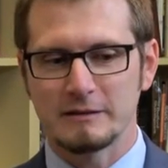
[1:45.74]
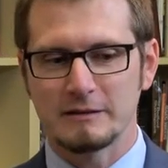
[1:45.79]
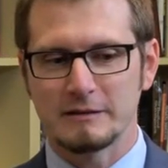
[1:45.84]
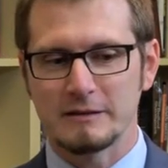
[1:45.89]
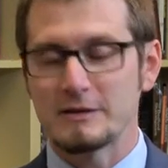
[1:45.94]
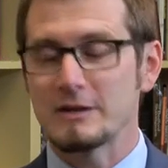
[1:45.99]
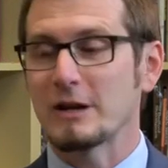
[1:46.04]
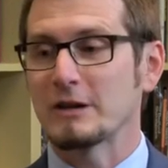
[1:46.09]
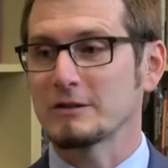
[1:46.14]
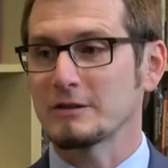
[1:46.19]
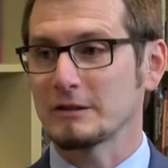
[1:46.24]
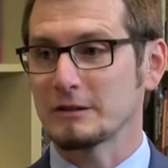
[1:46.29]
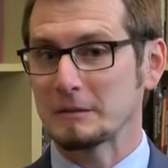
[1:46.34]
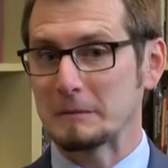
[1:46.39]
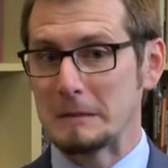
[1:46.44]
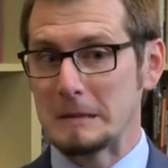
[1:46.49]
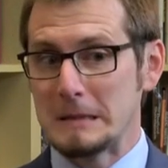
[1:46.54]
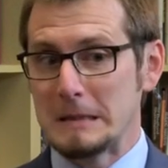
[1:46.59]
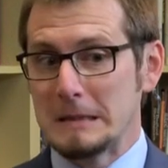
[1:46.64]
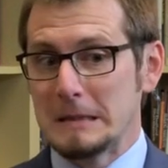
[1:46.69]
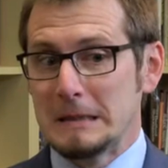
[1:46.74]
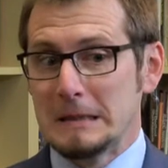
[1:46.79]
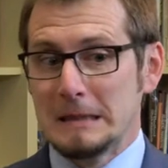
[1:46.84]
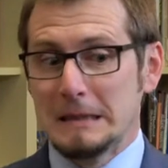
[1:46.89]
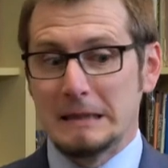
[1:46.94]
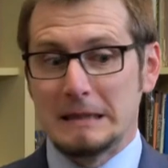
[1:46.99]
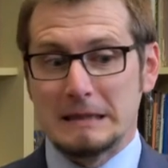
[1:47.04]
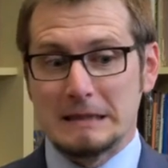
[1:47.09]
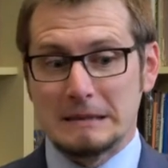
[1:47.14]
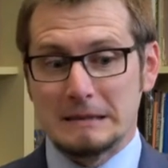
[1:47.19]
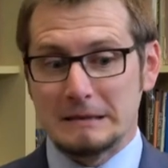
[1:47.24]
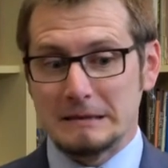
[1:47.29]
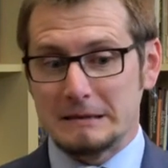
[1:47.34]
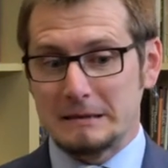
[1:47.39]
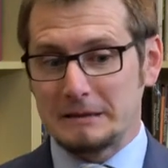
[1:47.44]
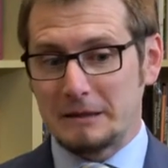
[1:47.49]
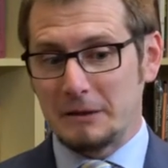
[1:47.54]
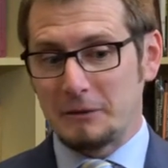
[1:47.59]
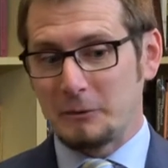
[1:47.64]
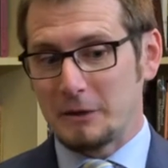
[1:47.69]
discussion. And
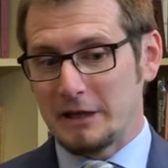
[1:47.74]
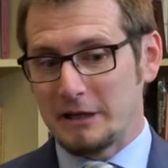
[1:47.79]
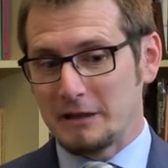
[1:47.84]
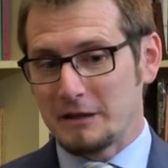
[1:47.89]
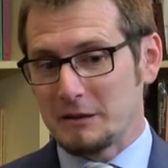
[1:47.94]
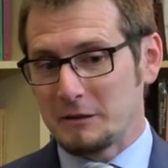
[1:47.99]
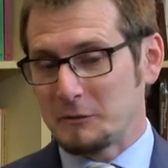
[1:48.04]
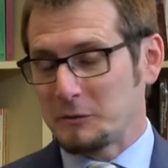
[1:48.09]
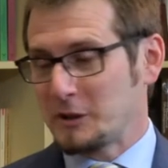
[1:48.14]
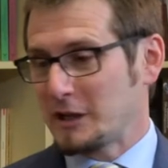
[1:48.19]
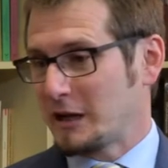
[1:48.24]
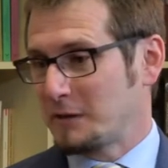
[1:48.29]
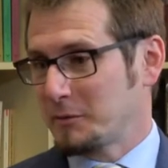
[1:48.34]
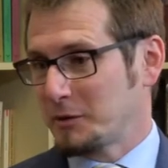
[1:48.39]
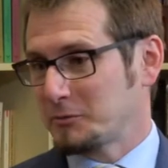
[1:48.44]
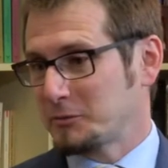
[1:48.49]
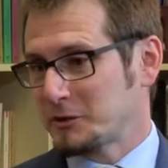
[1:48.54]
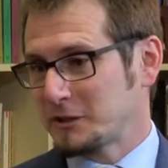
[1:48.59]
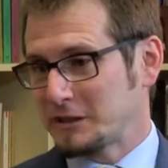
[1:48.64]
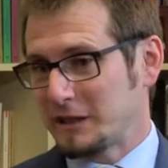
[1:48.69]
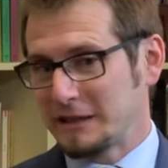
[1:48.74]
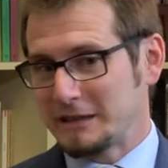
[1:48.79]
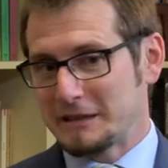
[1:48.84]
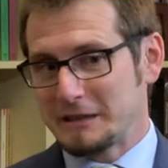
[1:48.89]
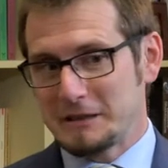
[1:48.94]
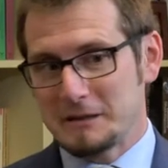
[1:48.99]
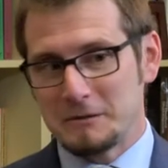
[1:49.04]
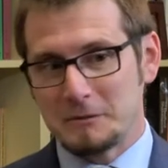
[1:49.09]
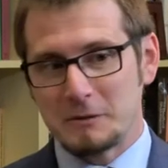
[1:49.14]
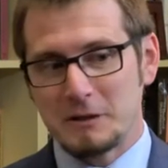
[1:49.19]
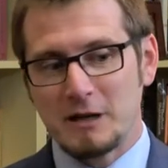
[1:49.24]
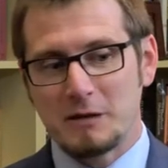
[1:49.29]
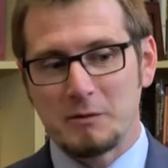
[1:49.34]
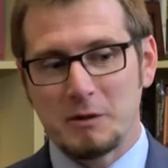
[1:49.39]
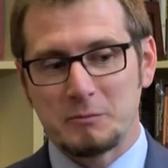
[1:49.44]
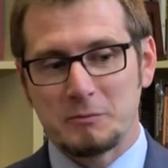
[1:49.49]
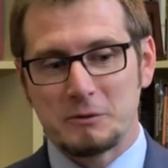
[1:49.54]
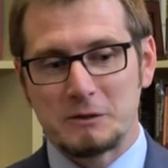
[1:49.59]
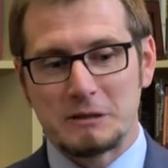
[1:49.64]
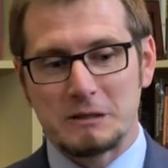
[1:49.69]
so we come up with an idea.
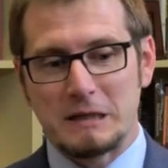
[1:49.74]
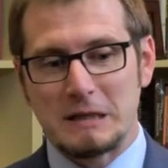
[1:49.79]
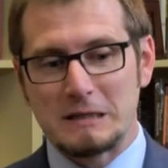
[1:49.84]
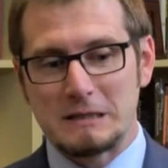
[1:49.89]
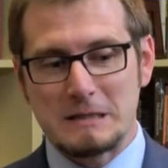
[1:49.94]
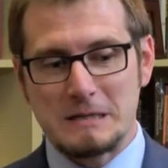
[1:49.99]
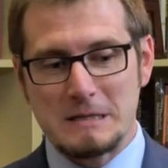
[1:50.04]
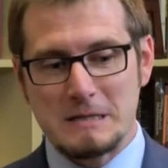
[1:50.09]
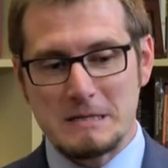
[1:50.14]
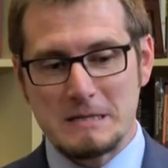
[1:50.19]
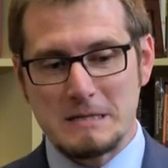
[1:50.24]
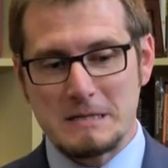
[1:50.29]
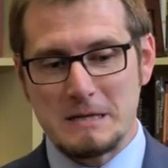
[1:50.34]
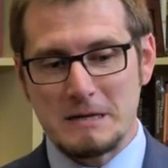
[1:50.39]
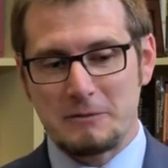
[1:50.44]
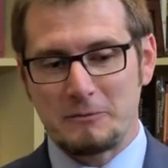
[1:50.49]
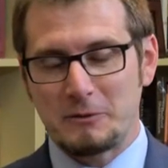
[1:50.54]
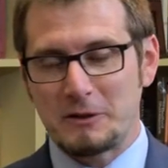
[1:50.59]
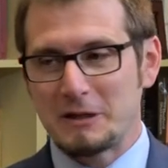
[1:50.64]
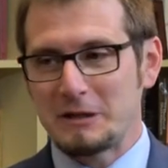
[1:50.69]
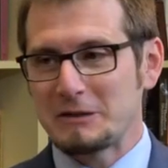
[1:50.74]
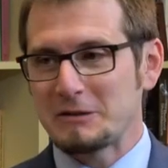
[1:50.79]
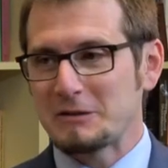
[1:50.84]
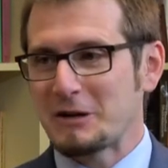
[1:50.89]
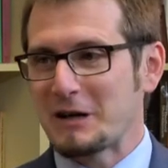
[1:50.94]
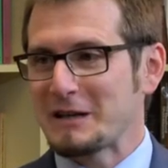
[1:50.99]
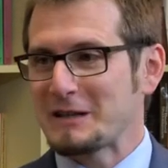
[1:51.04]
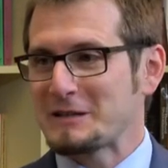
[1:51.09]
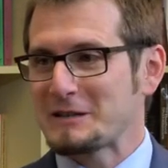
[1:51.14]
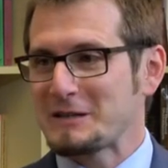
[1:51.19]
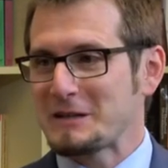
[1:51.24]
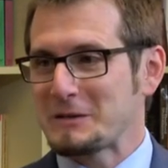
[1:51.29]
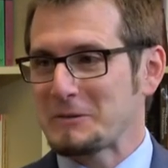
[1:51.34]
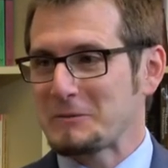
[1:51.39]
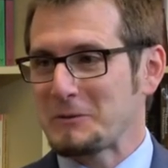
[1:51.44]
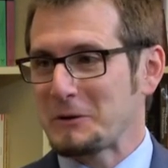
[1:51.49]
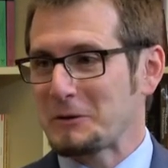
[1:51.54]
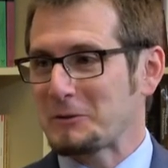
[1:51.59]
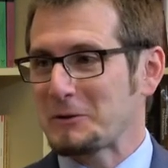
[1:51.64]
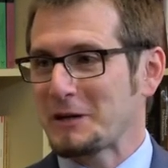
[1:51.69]
And then we try and see
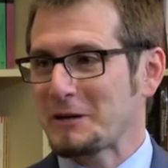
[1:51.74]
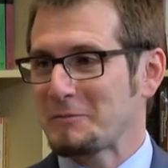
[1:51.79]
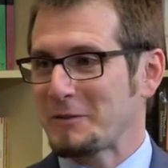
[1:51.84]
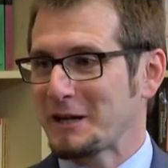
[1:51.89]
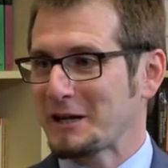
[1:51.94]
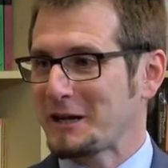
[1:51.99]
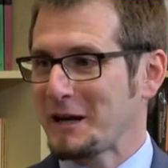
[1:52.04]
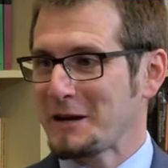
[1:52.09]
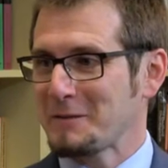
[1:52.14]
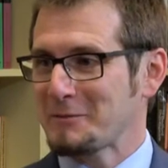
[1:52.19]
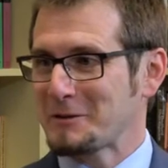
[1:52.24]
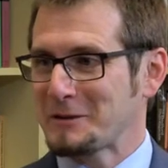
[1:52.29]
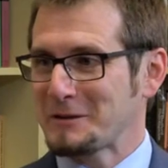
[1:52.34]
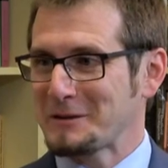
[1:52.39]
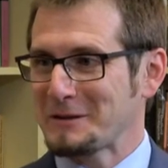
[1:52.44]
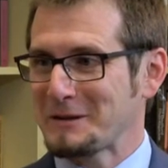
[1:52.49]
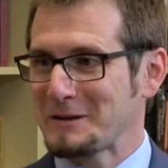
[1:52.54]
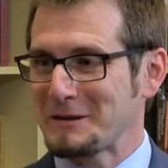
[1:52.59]
whether we can make it happen.